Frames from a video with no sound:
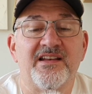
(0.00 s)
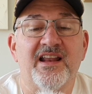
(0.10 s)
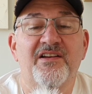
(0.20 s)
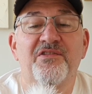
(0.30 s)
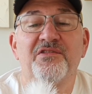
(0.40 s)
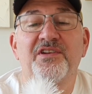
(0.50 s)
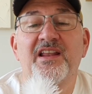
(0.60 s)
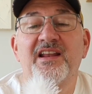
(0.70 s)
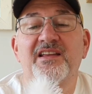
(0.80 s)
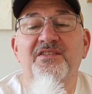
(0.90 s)
a whole
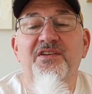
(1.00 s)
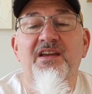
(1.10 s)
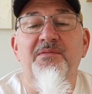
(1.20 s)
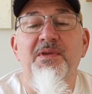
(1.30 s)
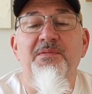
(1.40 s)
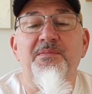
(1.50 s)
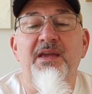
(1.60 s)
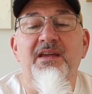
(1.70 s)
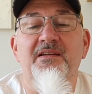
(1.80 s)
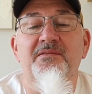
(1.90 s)
lot I can do. I can maybe
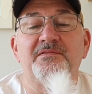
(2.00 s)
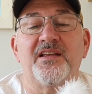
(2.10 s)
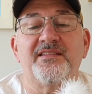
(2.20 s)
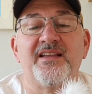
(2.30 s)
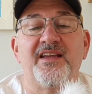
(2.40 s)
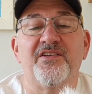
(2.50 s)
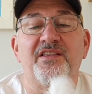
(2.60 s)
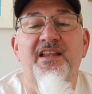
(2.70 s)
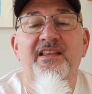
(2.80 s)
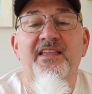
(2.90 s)
make a tail
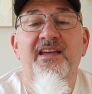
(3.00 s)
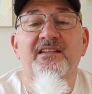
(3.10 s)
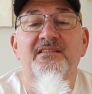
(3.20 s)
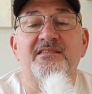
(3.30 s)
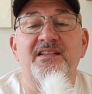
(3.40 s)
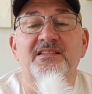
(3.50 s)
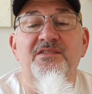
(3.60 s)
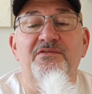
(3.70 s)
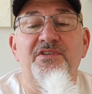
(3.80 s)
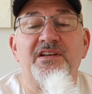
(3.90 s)
out of that. That's
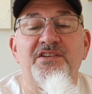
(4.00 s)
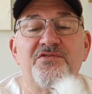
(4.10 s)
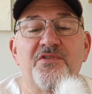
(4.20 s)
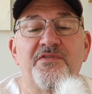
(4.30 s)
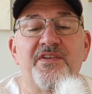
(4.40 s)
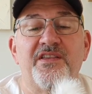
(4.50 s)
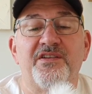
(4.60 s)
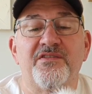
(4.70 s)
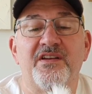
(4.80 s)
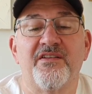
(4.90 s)
a really short
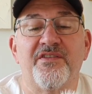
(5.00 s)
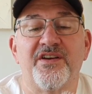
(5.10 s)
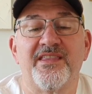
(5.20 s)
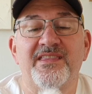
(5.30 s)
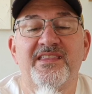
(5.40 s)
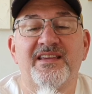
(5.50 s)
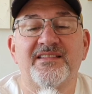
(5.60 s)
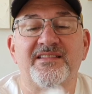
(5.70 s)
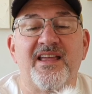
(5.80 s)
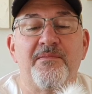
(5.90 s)
feather and a very thick
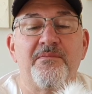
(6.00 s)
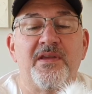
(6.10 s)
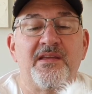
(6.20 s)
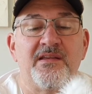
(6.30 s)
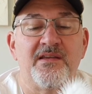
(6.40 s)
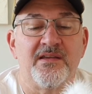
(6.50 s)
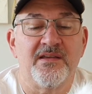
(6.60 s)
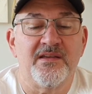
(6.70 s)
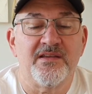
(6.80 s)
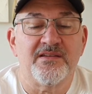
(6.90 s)
stem.
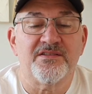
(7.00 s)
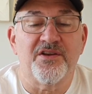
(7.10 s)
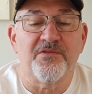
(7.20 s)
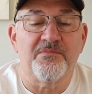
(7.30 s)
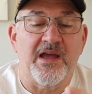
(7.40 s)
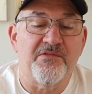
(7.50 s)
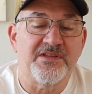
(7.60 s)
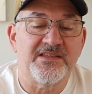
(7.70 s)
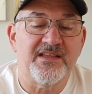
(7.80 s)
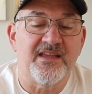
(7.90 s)
So I
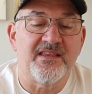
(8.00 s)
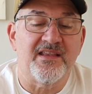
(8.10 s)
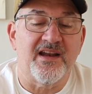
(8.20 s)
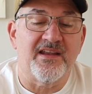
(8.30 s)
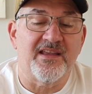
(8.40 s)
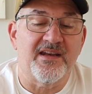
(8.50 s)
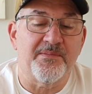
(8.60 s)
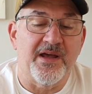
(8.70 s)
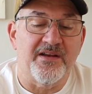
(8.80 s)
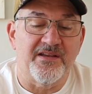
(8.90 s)
would say that I get
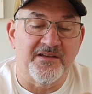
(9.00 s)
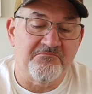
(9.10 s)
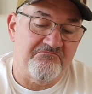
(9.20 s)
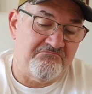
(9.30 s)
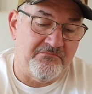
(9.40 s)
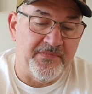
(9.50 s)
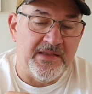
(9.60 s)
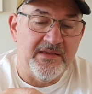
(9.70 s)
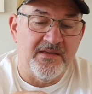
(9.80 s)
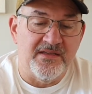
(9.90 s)
about a
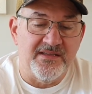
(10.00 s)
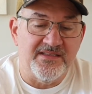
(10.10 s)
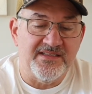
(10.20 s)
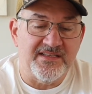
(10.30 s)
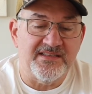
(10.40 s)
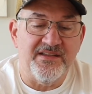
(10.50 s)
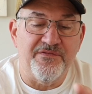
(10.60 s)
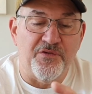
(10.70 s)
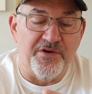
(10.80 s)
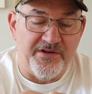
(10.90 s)

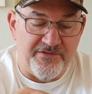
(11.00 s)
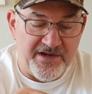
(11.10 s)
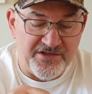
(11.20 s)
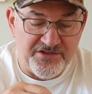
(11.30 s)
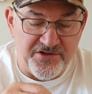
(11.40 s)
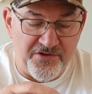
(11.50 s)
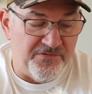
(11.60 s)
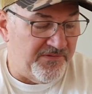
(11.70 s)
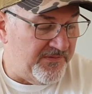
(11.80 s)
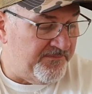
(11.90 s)
60-40 ratio